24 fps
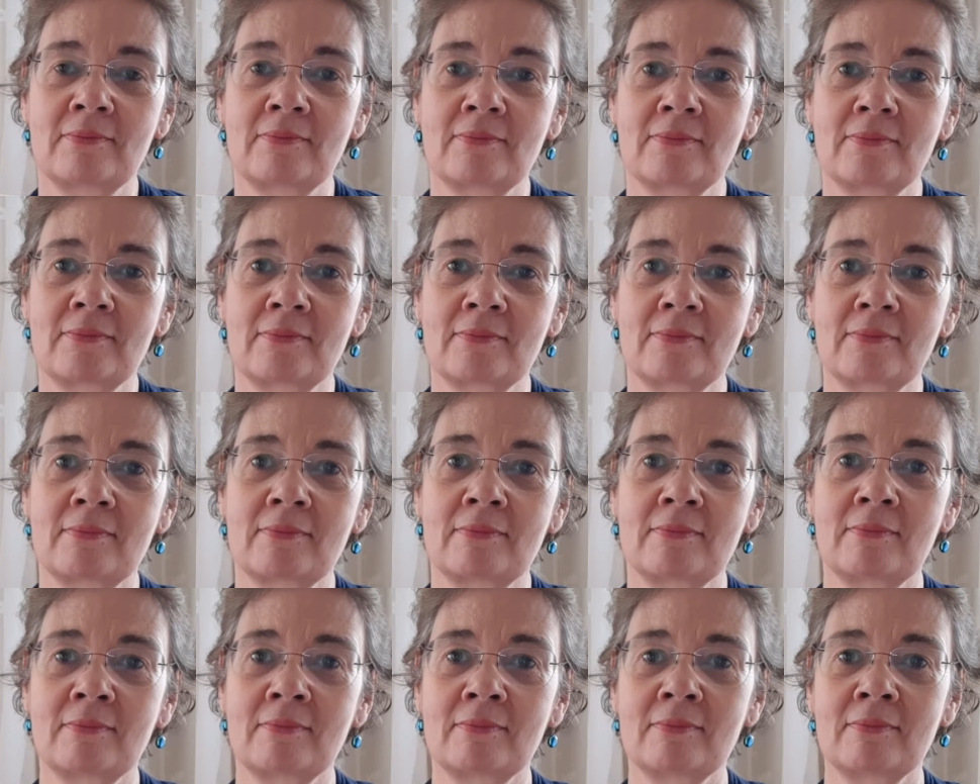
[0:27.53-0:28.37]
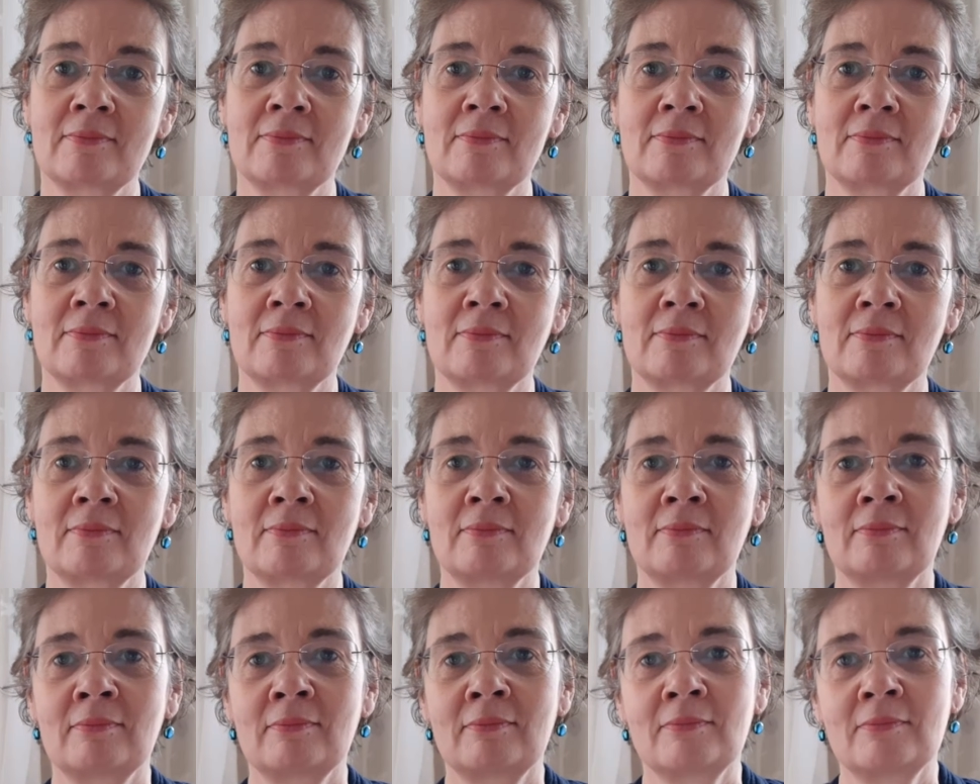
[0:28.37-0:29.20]

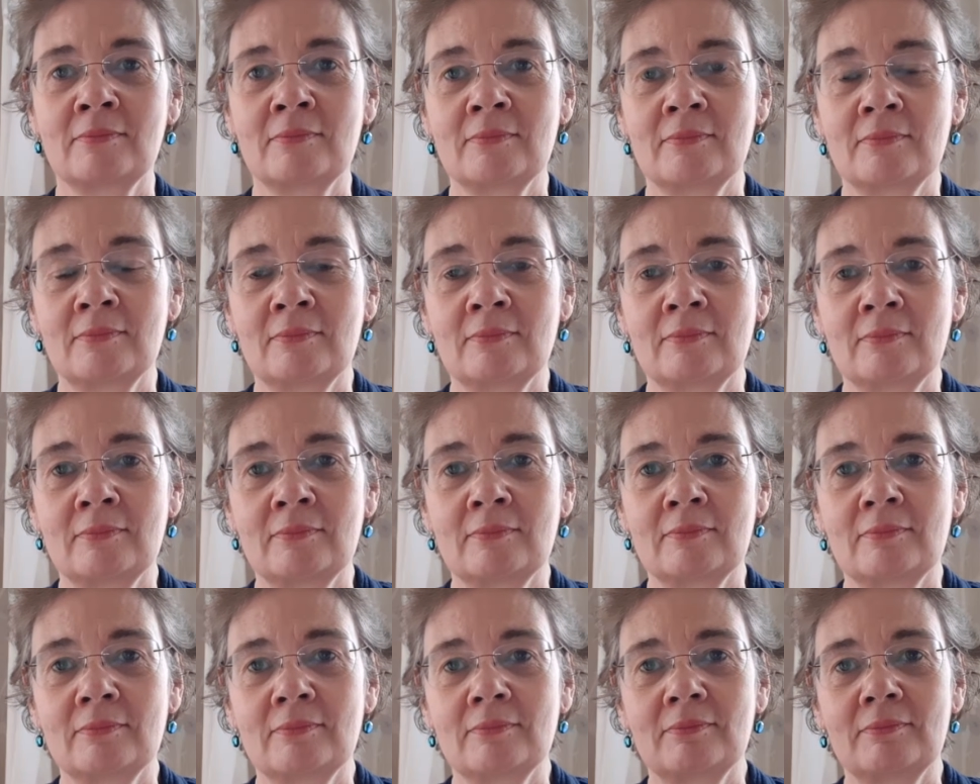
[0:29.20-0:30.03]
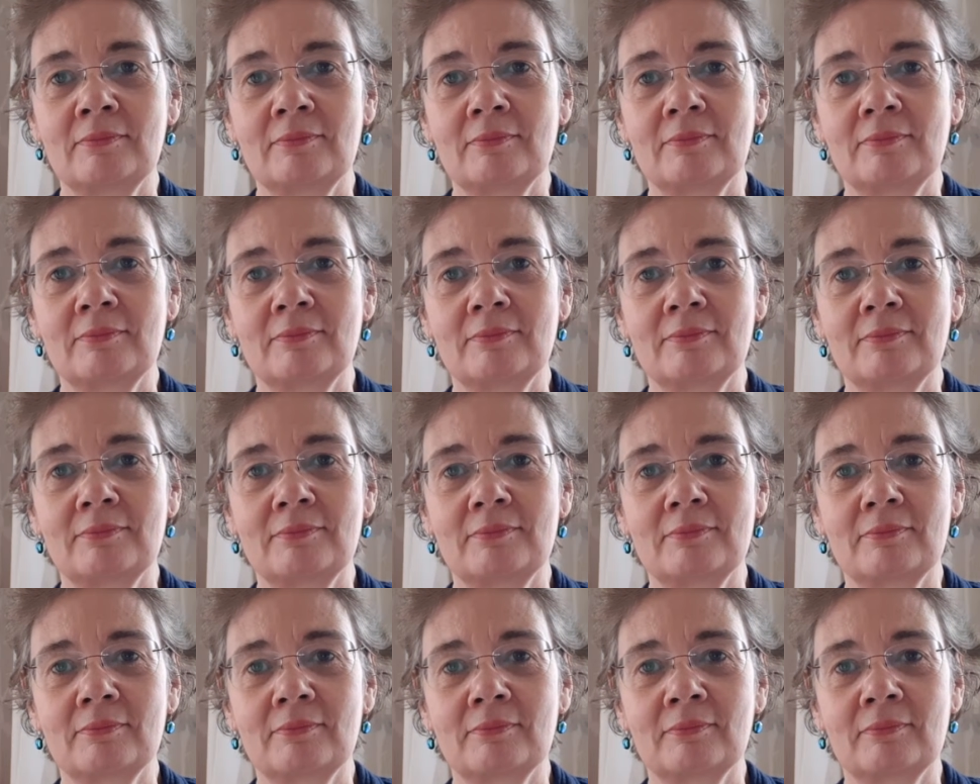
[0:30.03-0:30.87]

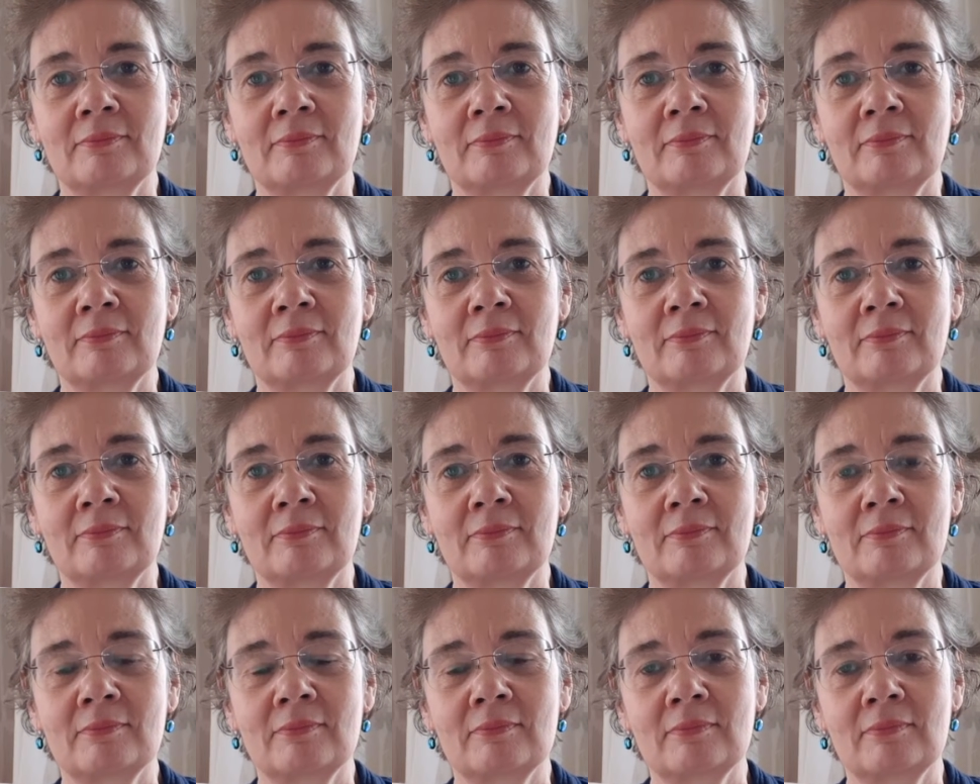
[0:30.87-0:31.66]
Nothing is said.